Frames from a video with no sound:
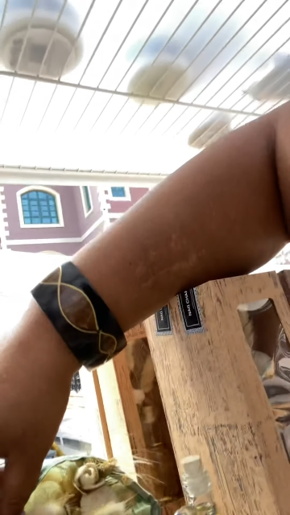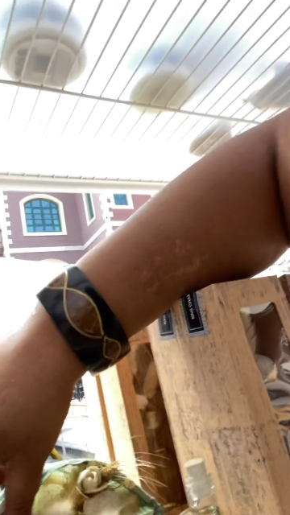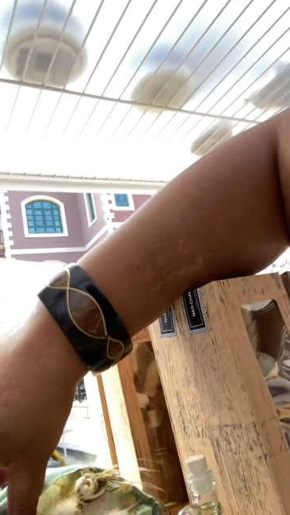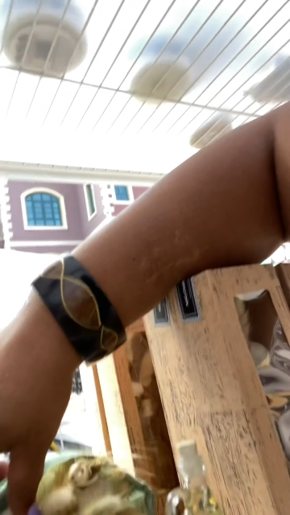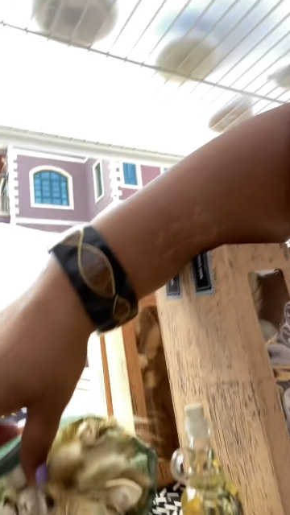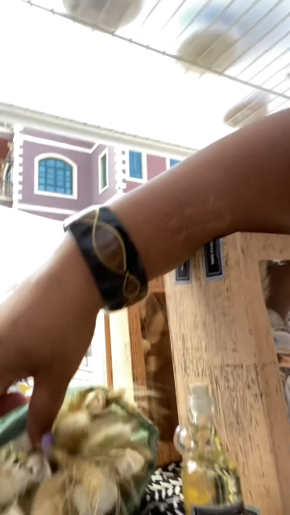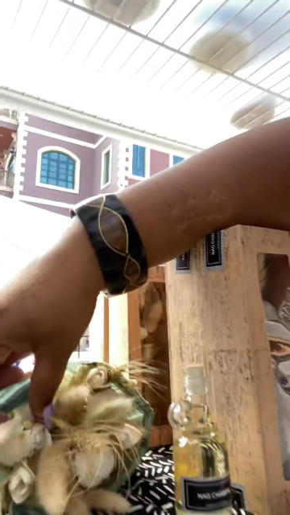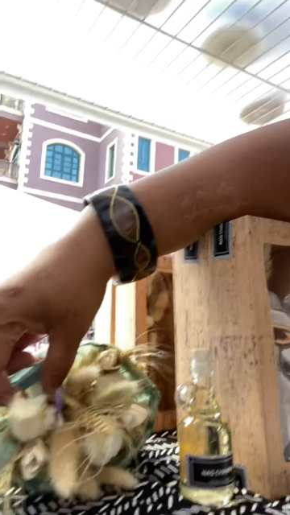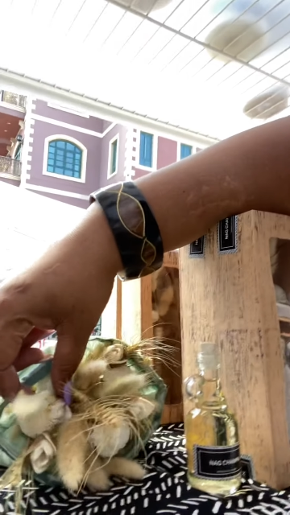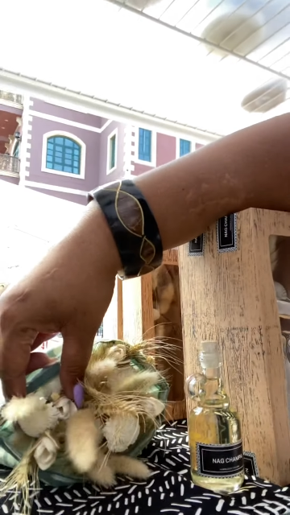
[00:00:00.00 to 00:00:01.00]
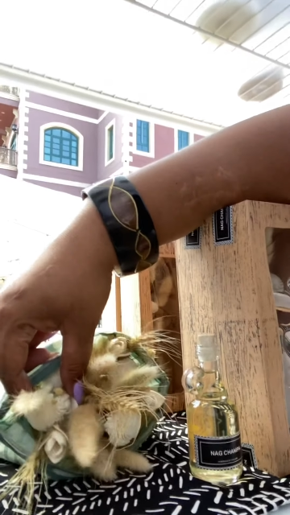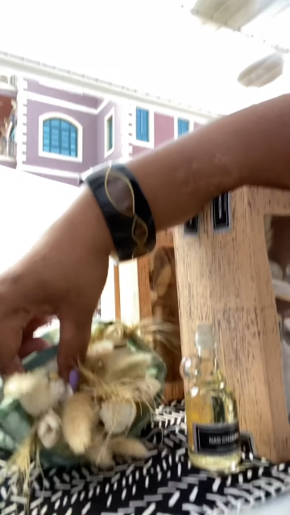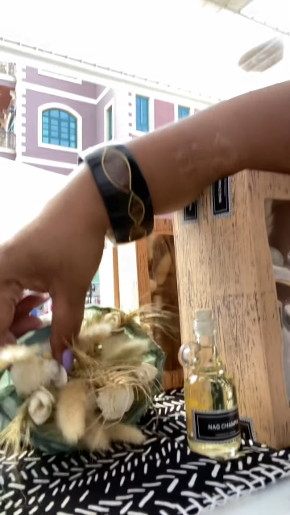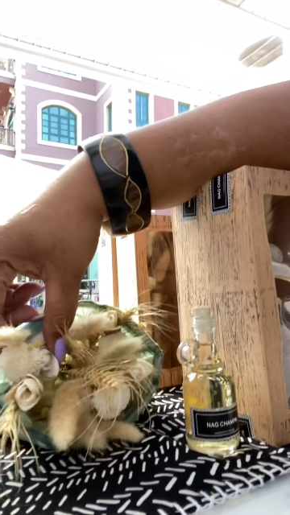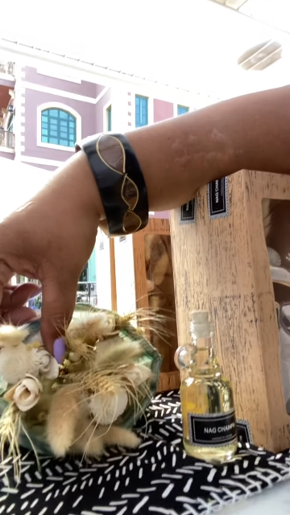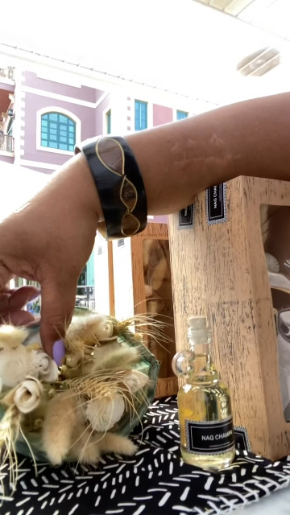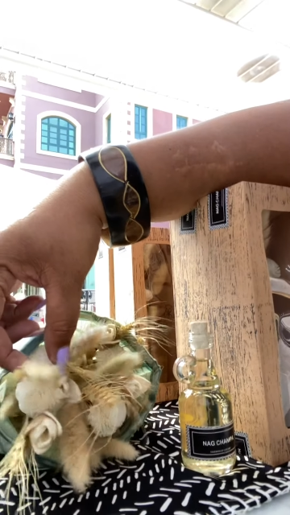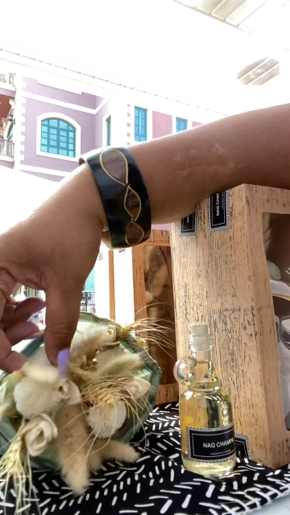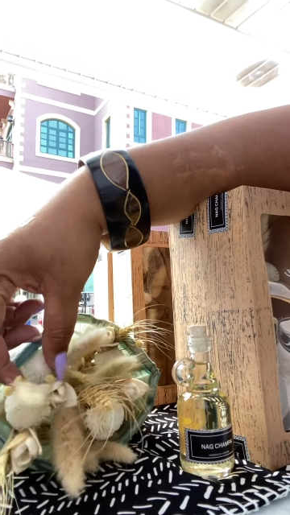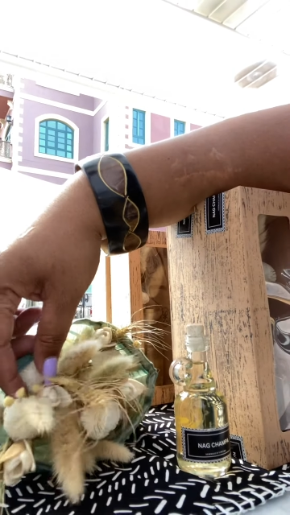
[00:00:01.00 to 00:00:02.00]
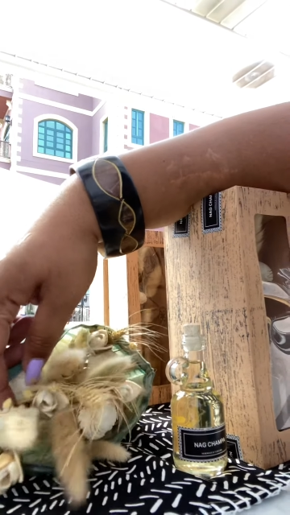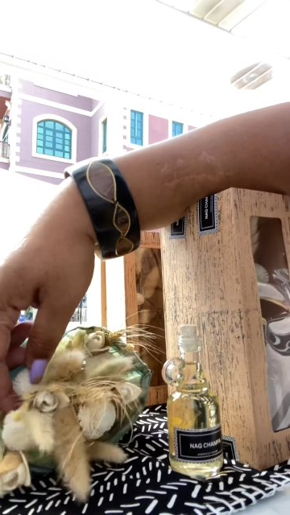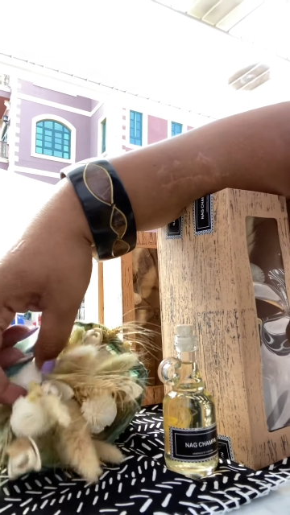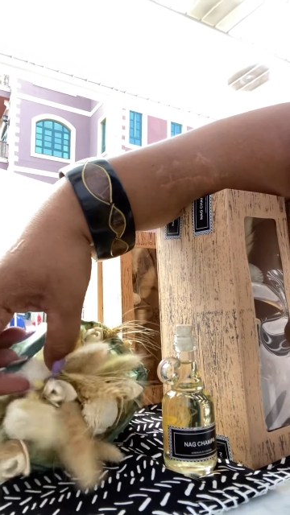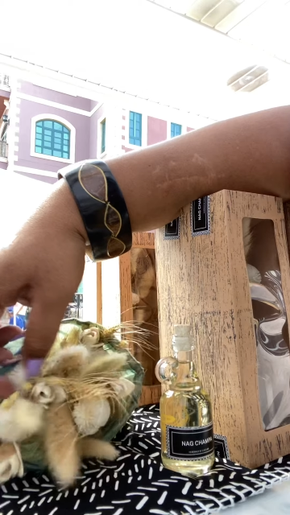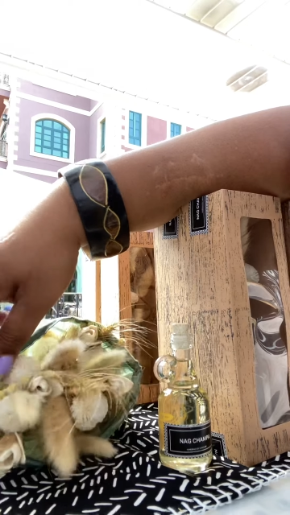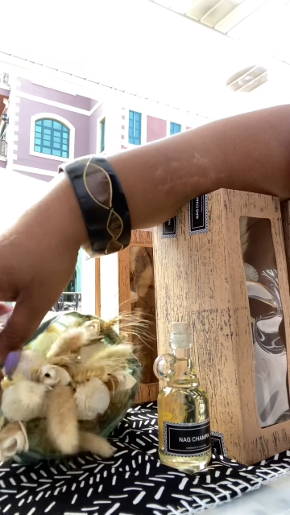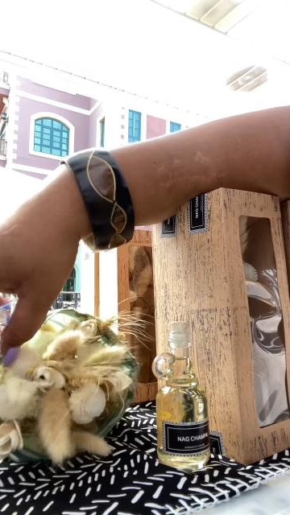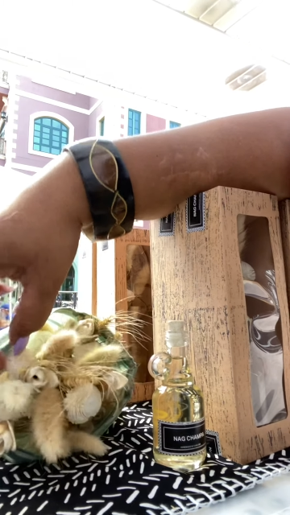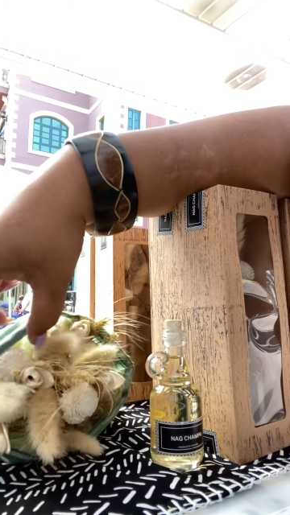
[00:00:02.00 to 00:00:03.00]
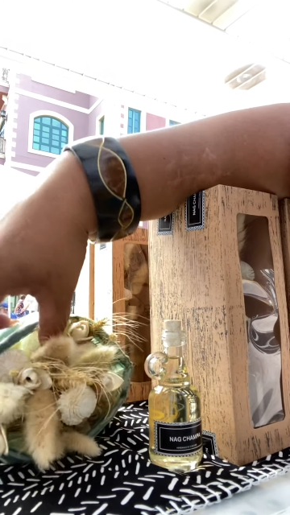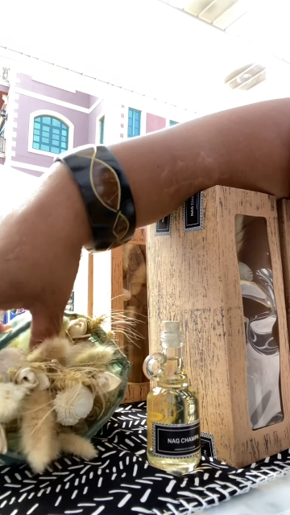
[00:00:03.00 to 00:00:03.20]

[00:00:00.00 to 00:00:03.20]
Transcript: Nobody's mouth can be seen.